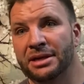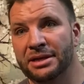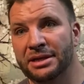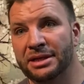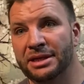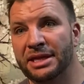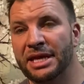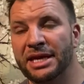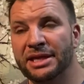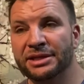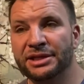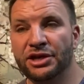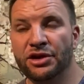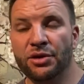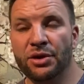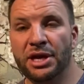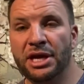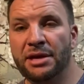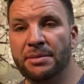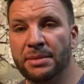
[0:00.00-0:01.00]
things in your
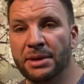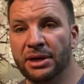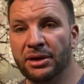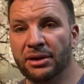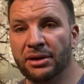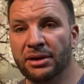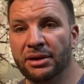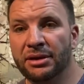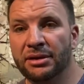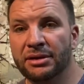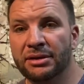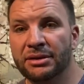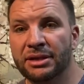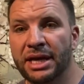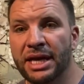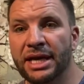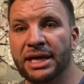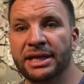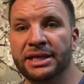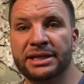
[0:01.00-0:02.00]
email
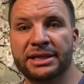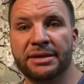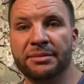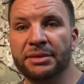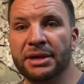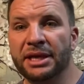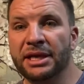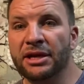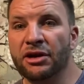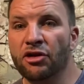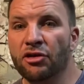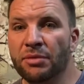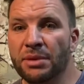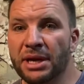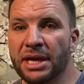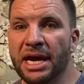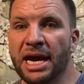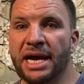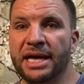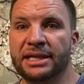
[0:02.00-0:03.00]
is something that nobody
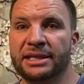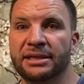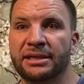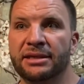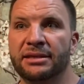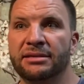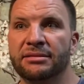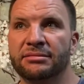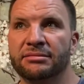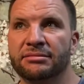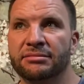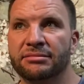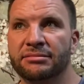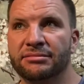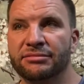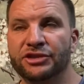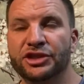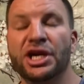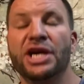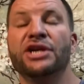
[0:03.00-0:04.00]
hasn't
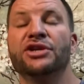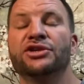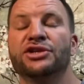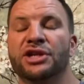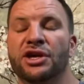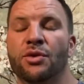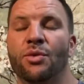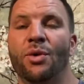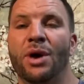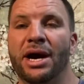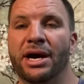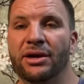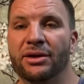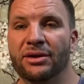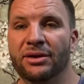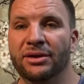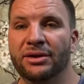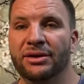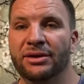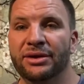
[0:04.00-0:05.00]
changed in a while,
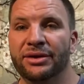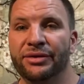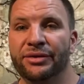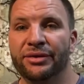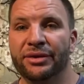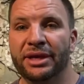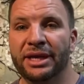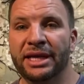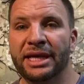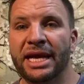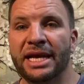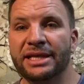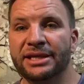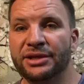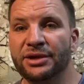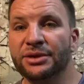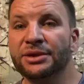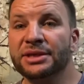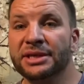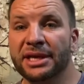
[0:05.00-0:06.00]
and that's
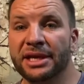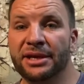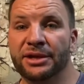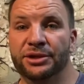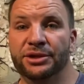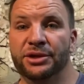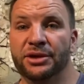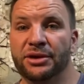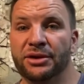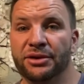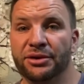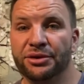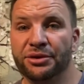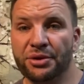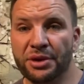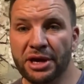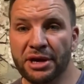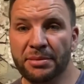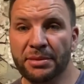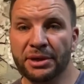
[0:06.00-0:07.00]
your signature. Your
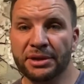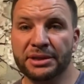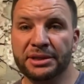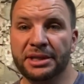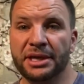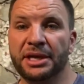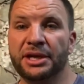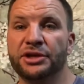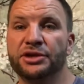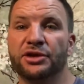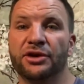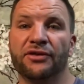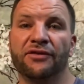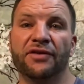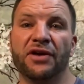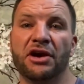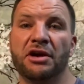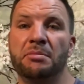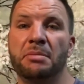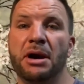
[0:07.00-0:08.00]
email signature is
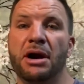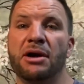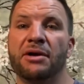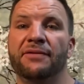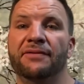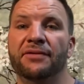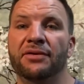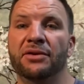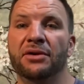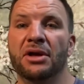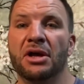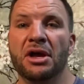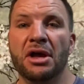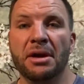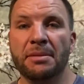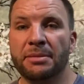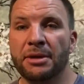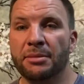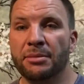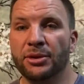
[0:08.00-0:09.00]
very powerful,
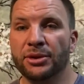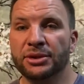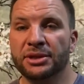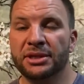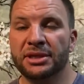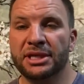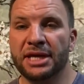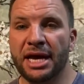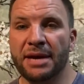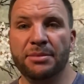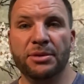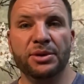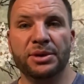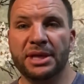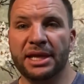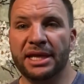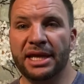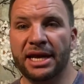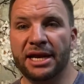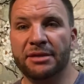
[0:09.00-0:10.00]
but most of the time you
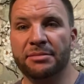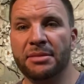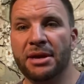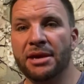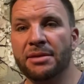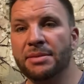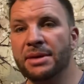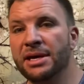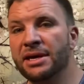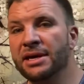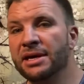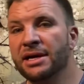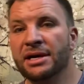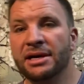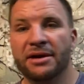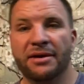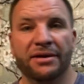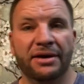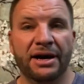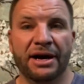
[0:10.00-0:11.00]
set that up maybe
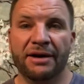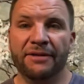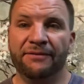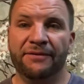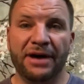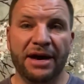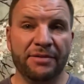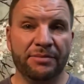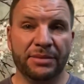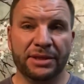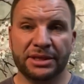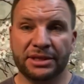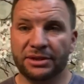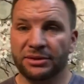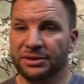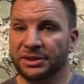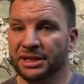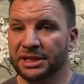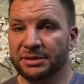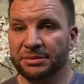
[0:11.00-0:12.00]
5 months ago,
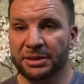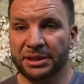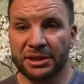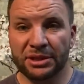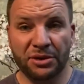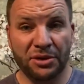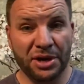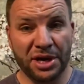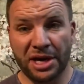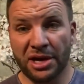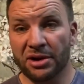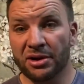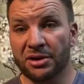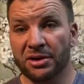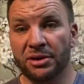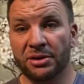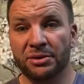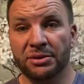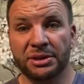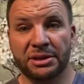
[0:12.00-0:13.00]
6 months ago, a year
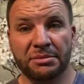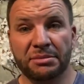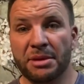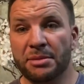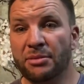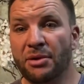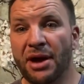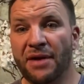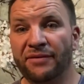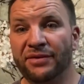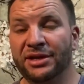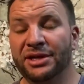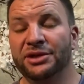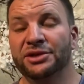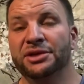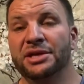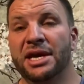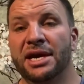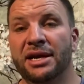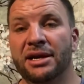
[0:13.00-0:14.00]
ago. Some people haven't touched
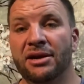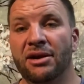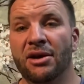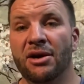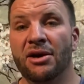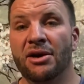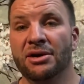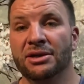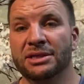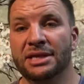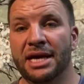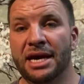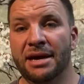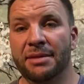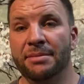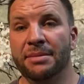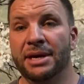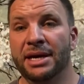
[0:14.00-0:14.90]
that in a long time.